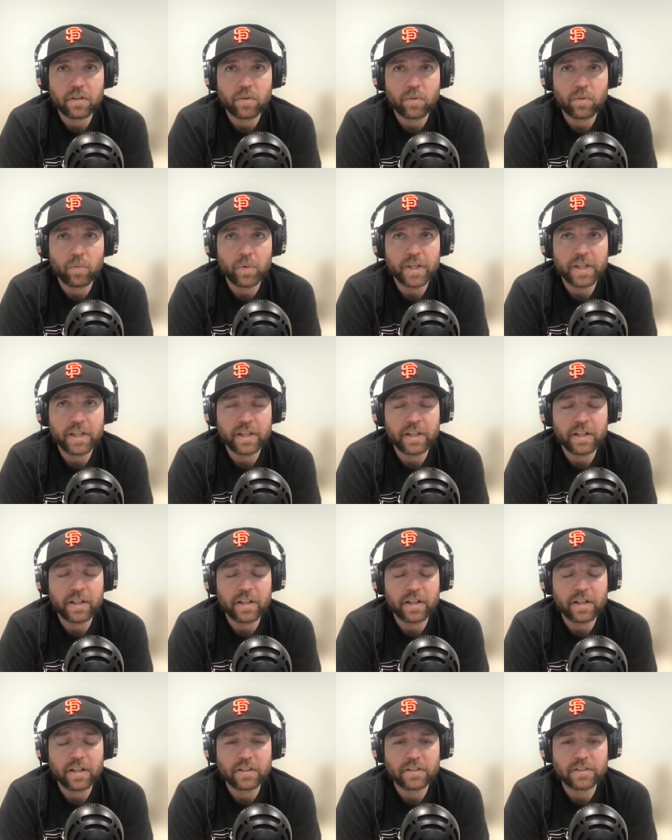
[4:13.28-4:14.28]
we
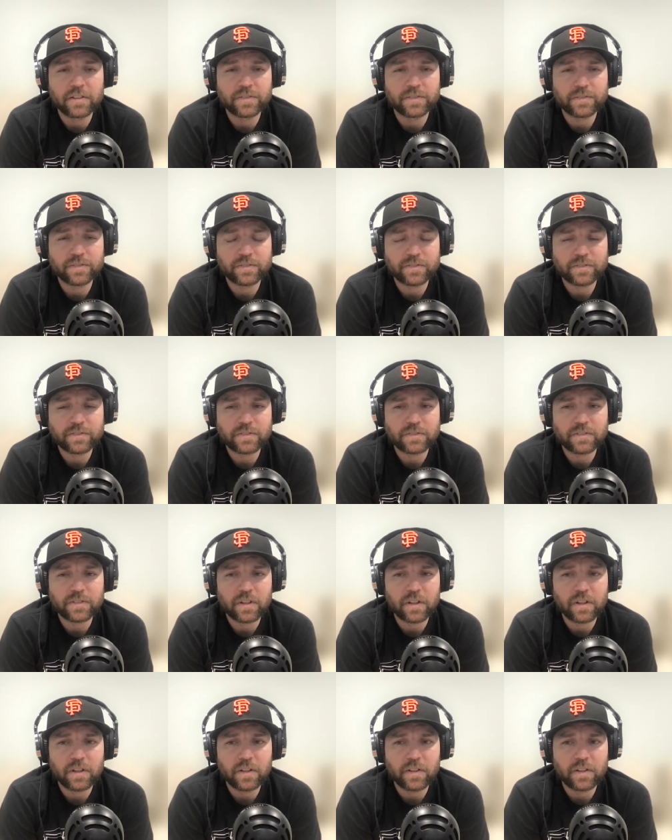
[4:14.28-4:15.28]
can
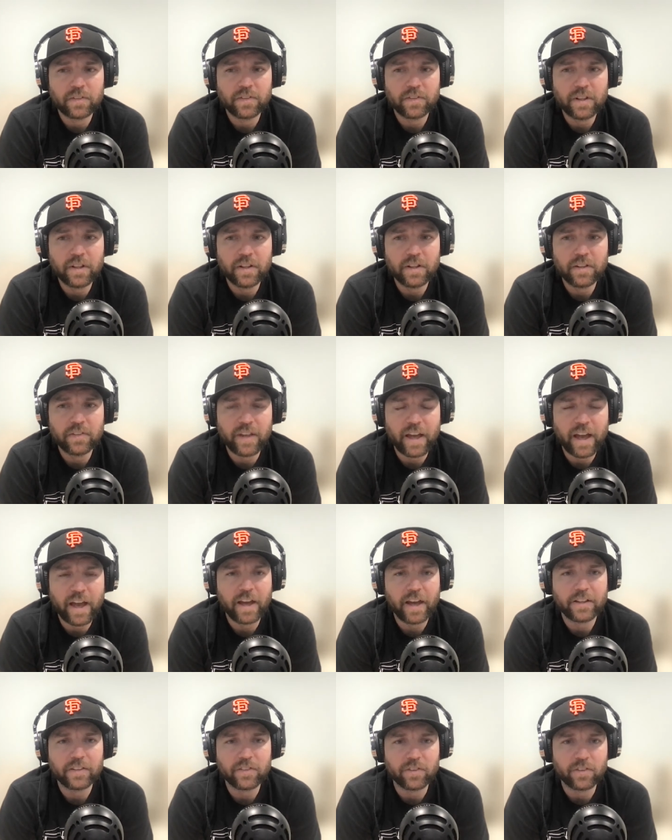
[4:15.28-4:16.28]
see these
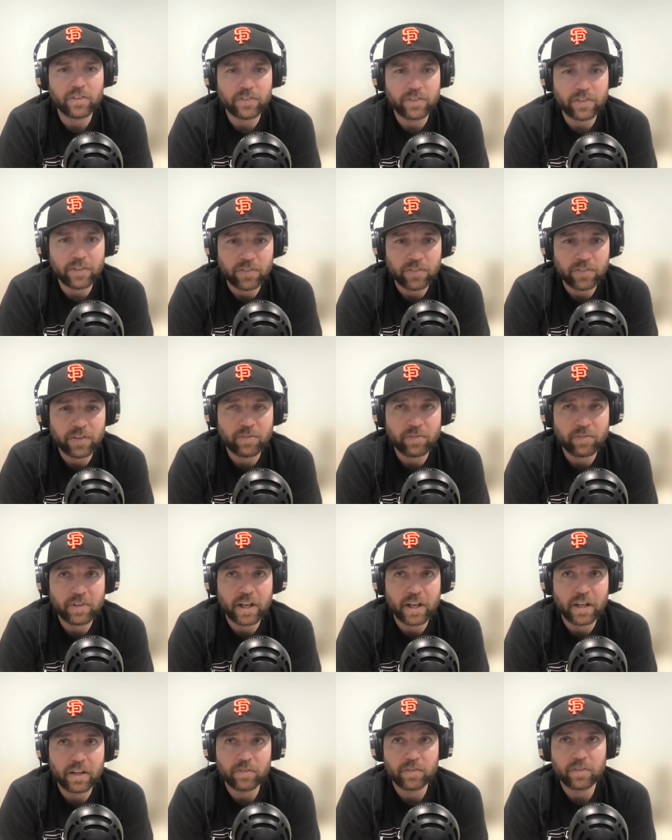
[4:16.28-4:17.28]
actors and
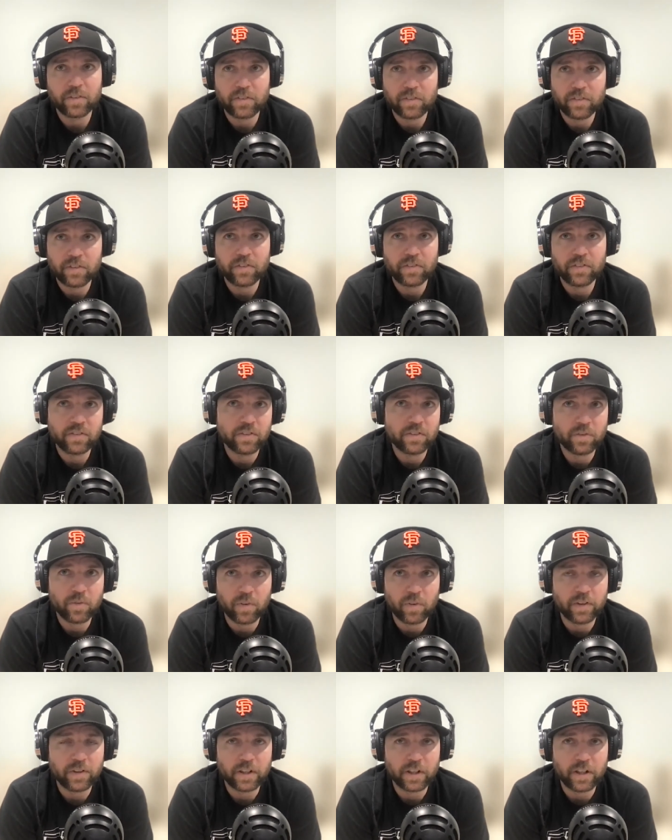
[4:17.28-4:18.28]
sometimes just just
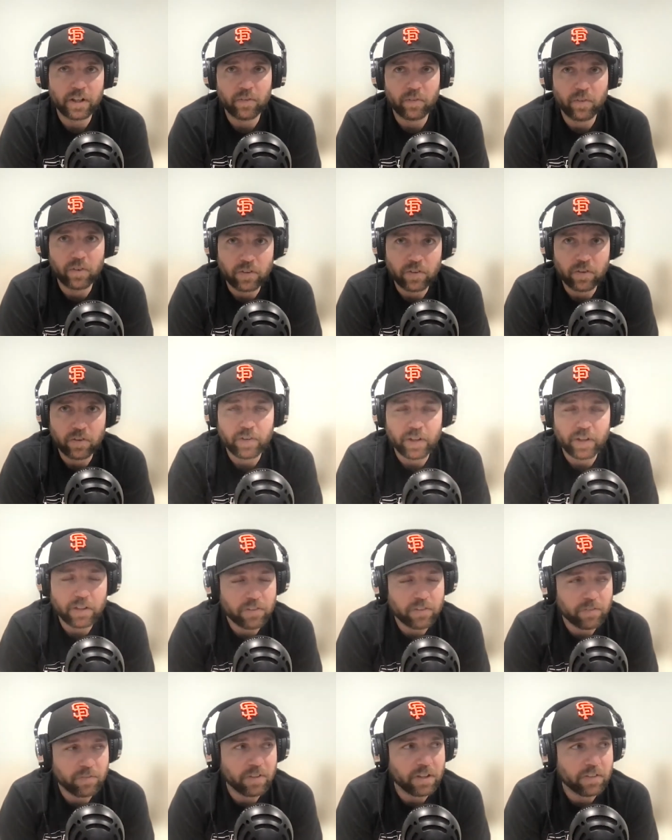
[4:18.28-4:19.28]
one thing that I want to talk about.
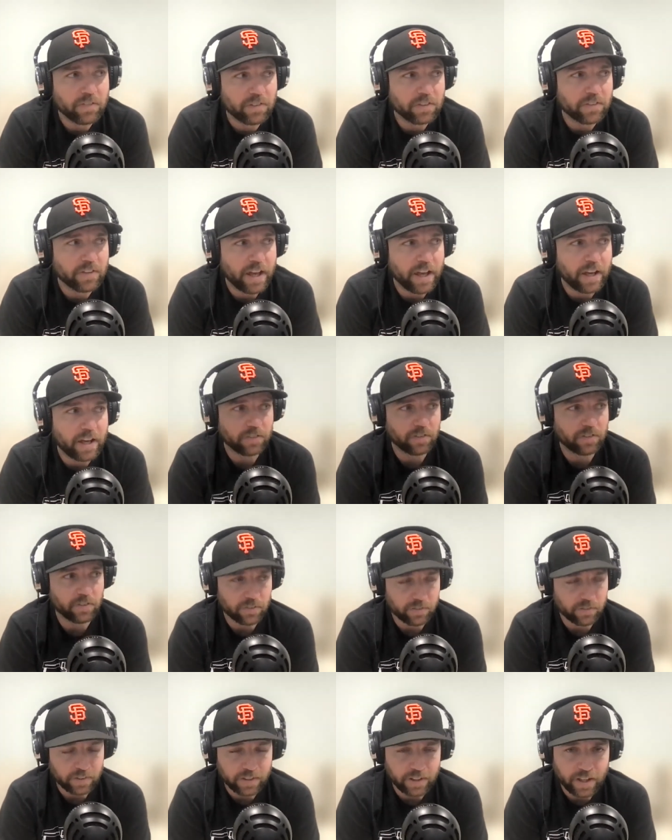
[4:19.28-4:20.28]
Sometimes these
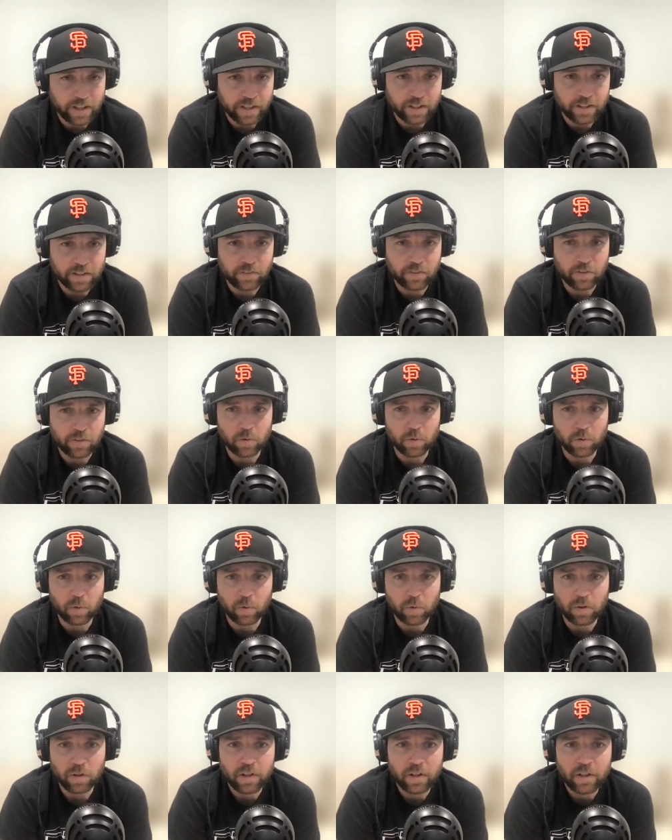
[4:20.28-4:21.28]
actors get
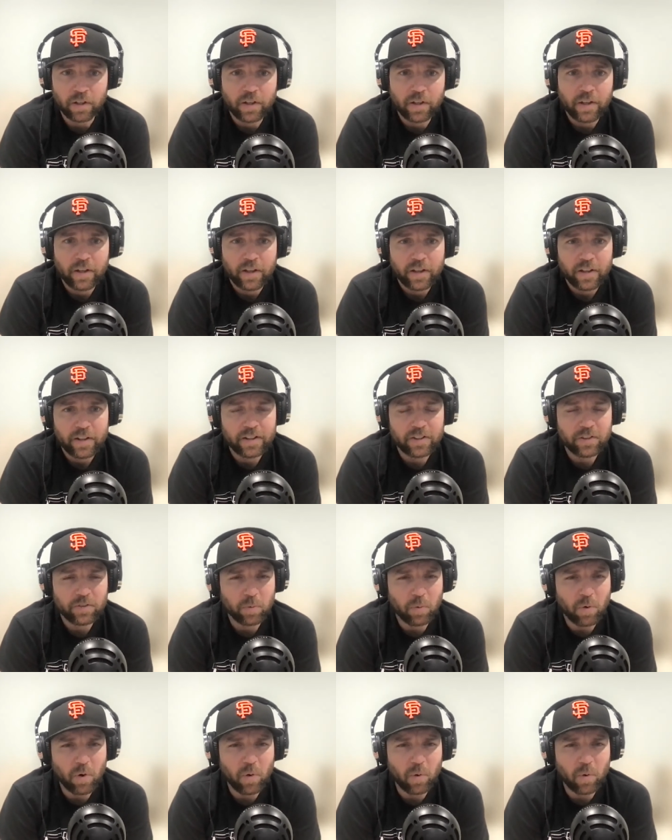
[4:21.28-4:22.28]
into these
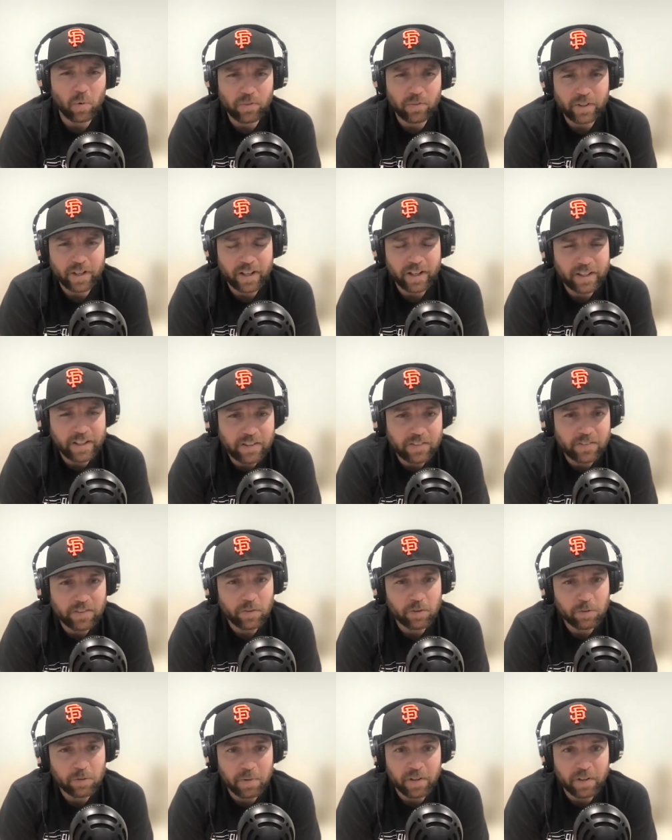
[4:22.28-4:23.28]
roles and I guess he
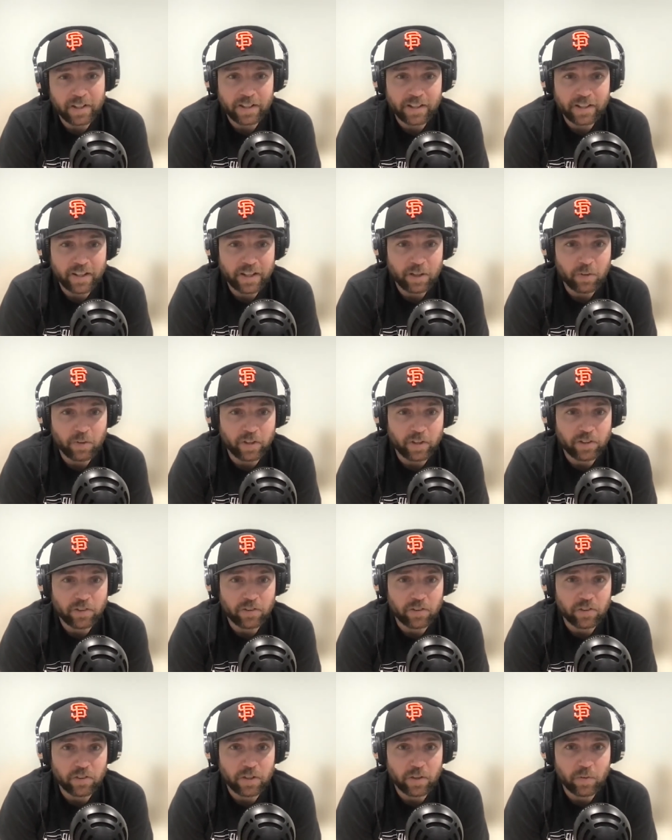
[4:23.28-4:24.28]
was playing King
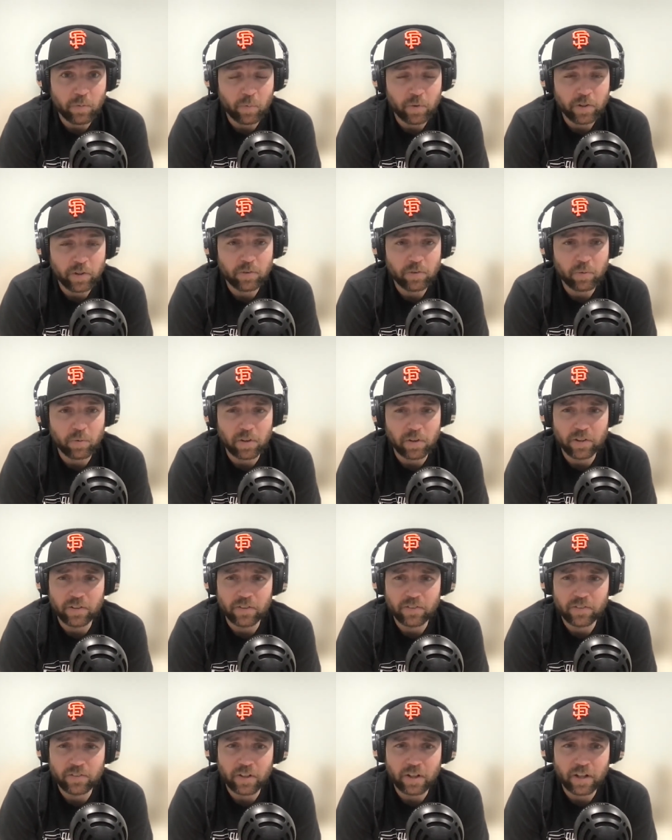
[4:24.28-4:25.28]
Richard which
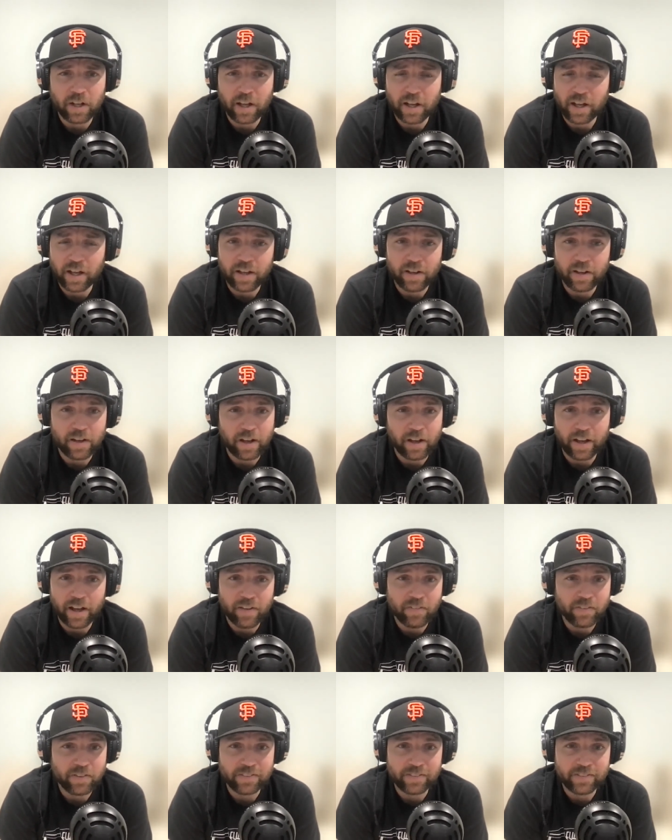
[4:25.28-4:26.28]
was I I
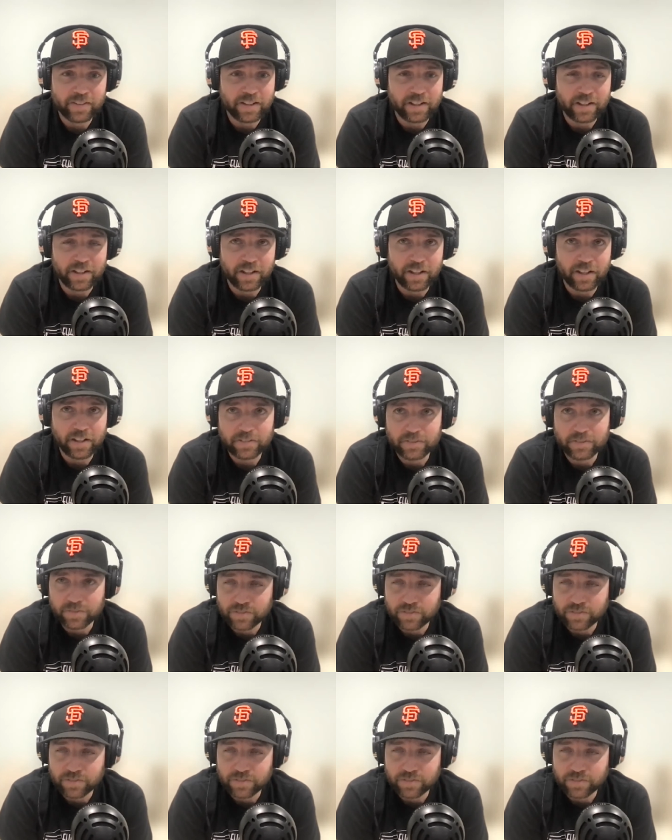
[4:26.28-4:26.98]
haven't seen it yet.